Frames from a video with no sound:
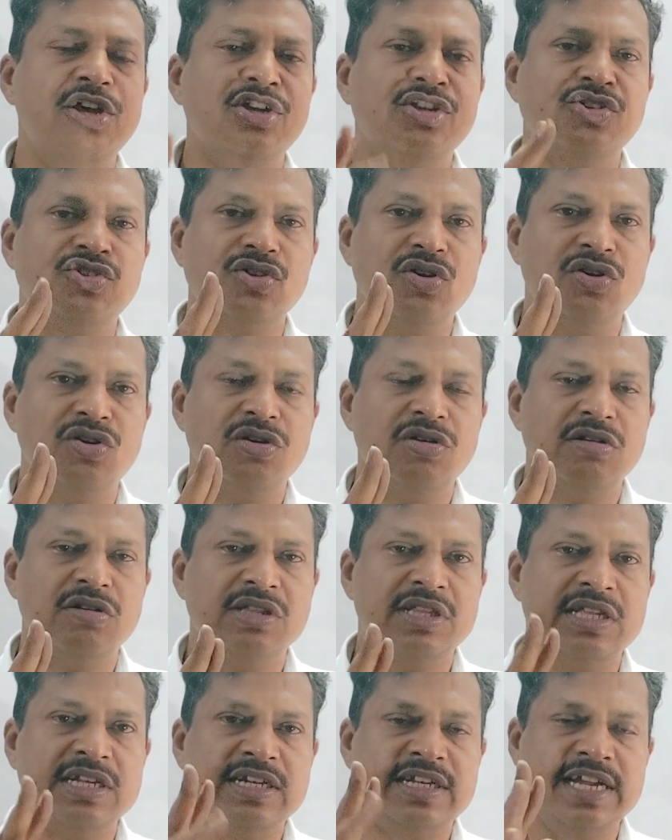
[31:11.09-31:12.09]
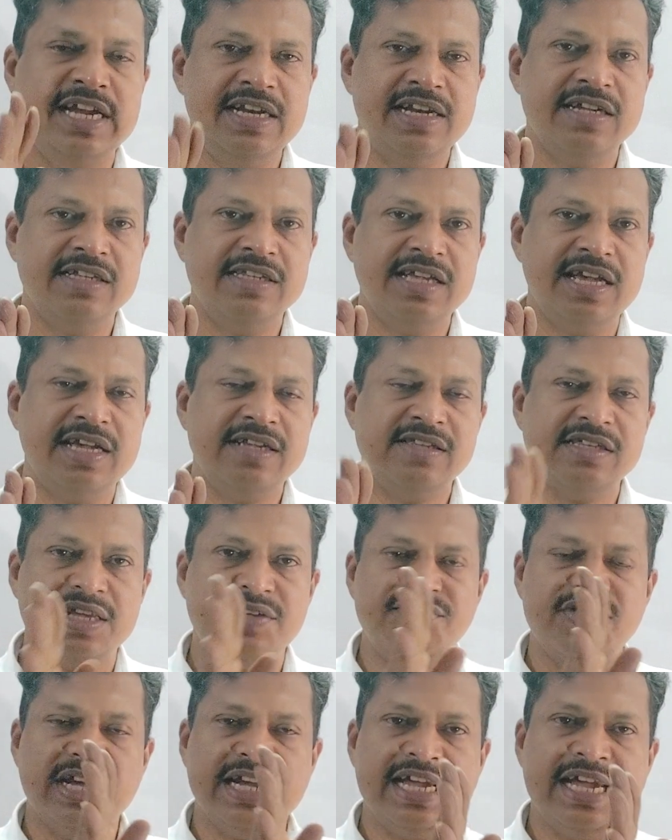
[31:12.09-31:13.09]
So the data says
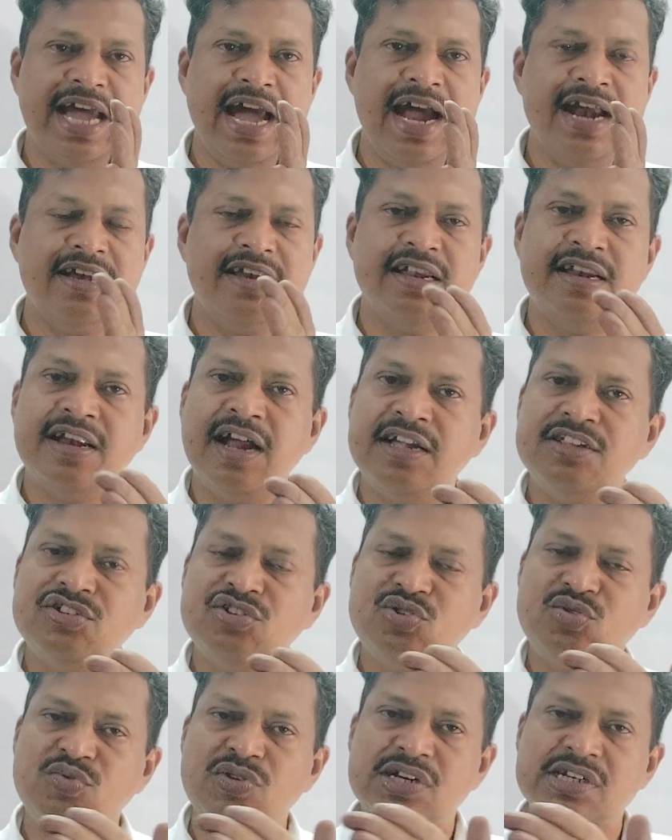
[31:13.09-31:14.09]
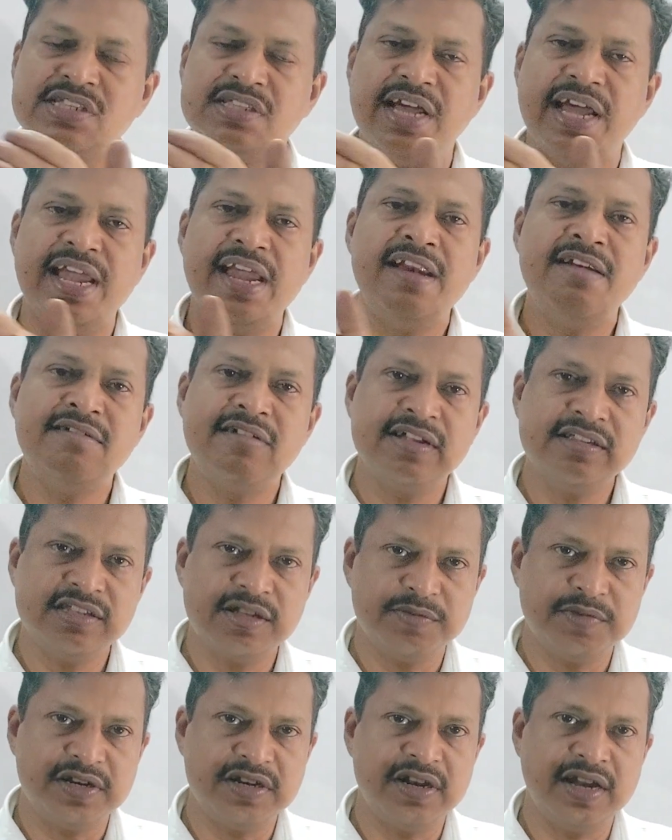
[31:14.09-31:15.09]
if the cat runs towards the entrance
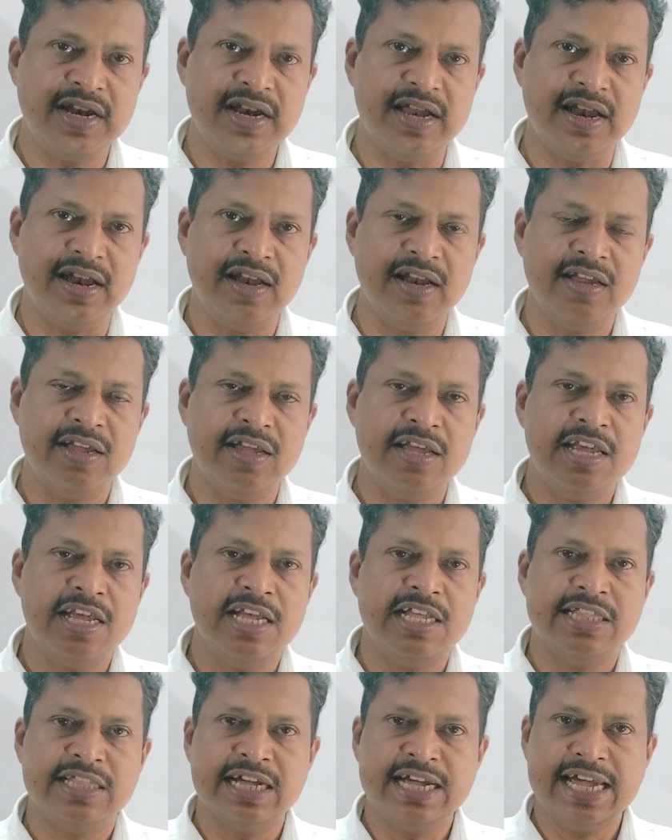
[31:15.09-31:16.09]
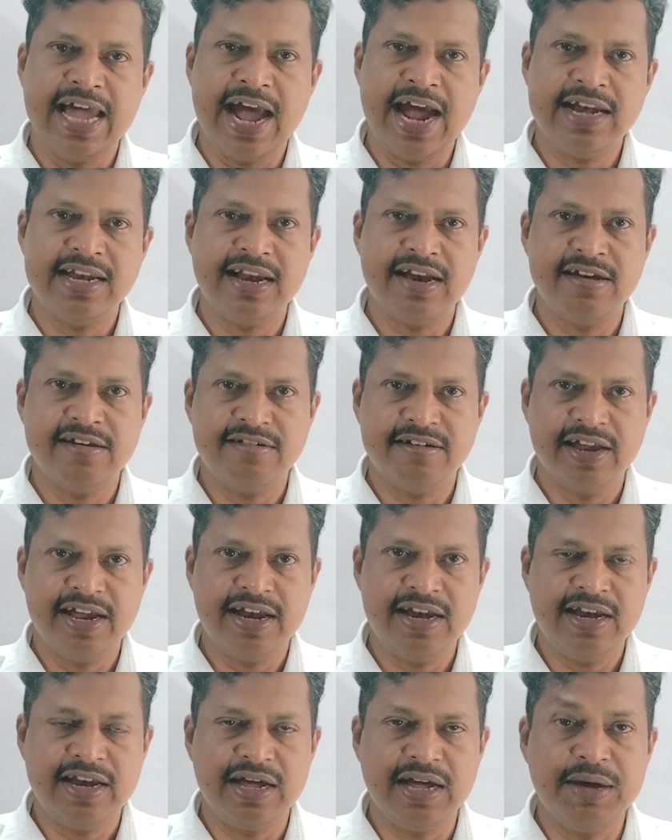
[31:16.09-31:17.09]
of the tunnel, the cat and
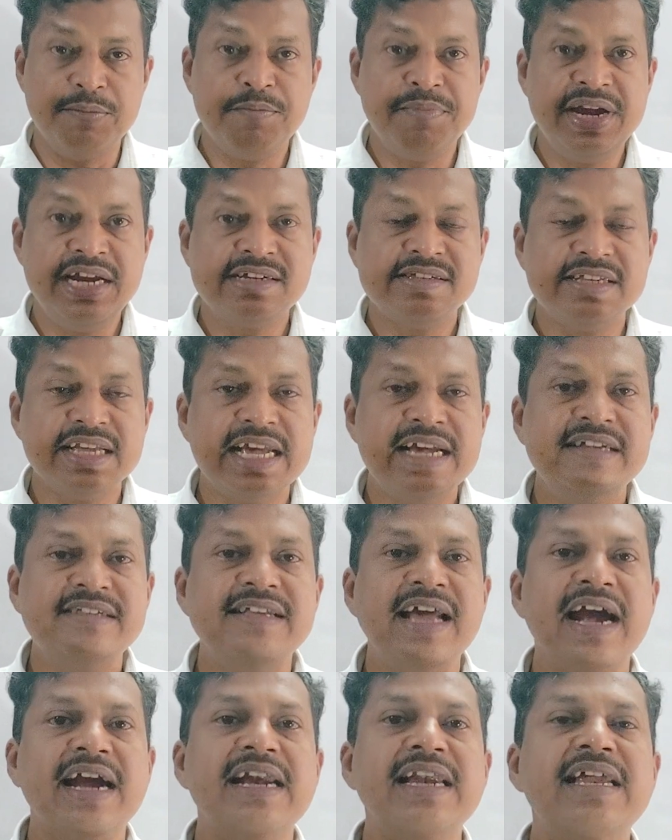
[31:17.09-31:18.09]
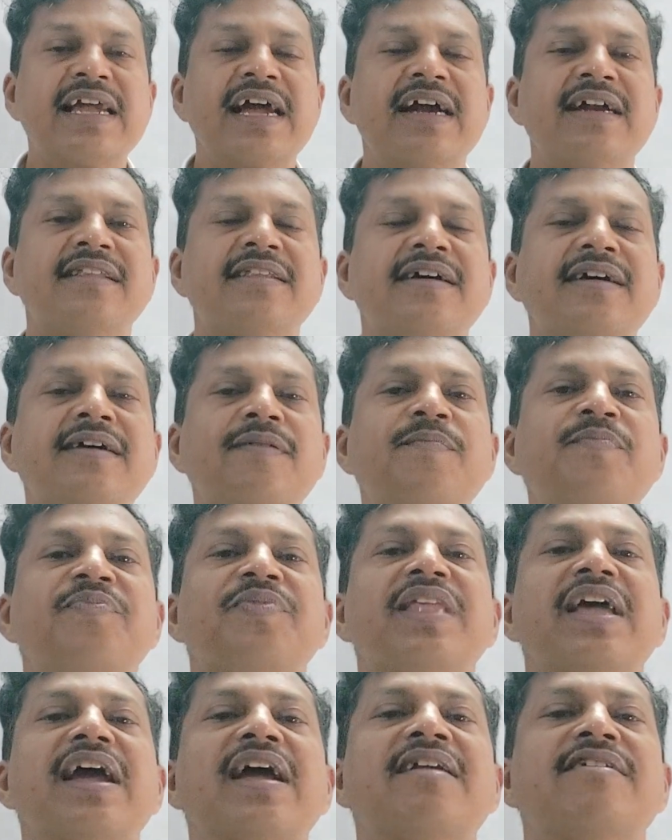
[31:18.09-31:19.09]
train meets exactly at the
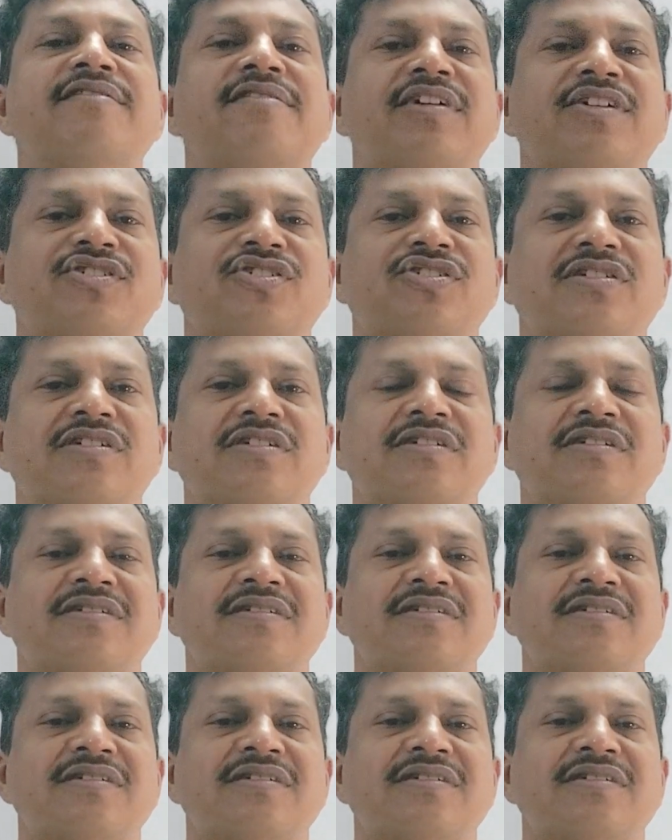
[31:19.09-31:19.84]
entrance.